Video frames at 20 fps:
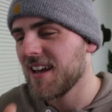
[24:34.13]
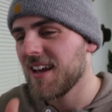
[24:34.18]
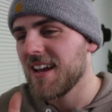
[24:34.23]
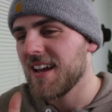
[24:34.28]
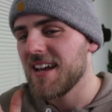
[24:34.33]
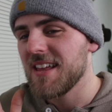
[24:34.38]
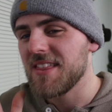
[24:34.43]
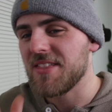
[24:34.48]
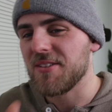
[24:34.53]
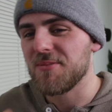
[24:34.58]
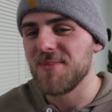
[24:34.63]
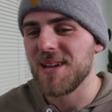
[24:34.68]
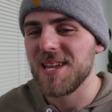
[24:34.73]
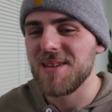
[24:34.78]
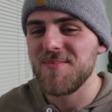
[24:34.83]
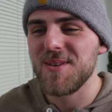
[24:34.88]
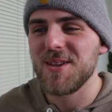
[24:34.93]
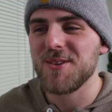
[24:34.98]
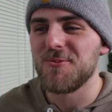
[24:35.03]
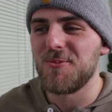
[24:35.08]

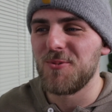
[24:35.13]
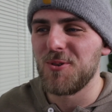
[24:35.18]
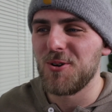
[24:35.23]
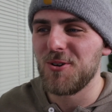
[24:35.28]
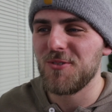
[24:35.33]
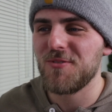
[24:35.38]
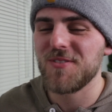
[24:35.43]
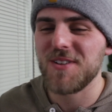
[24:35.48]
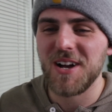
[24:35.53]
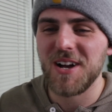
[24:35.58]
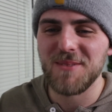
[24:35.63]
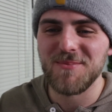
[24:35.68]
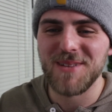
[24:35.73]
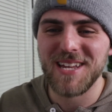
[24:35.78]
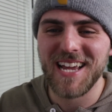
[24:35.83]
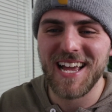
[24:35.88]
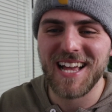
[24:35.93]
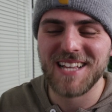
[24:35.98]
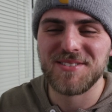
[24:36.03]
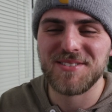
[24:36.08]
a wolf coming
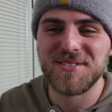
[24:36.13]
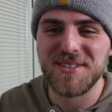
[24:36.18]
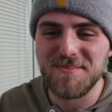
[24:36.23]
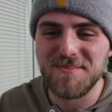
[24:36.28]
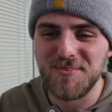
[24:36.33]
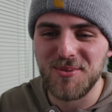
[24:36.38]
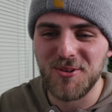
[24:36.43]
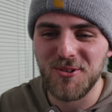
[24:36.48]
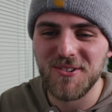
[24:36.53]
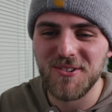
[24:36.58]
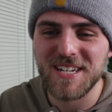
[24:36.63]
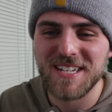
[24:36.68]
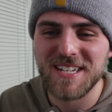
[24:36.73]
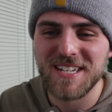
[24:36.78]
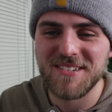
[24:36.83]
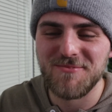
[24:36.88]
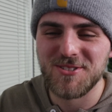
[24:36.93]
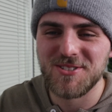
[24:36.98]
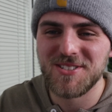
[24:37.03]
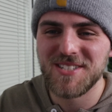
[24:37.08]
at some point.
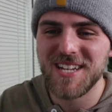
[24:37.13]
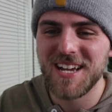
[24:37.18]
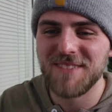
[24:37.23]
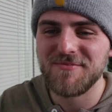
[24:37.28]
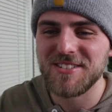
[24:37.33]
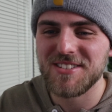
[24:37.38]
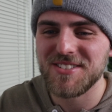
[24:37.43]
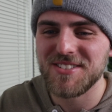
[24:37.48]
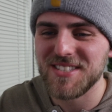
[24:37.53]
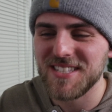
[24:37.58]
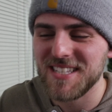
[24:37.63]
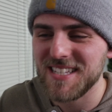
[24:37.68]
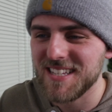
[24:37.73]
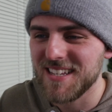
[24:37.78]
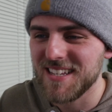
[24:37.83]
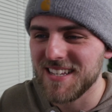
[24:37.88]
We'll just have to see.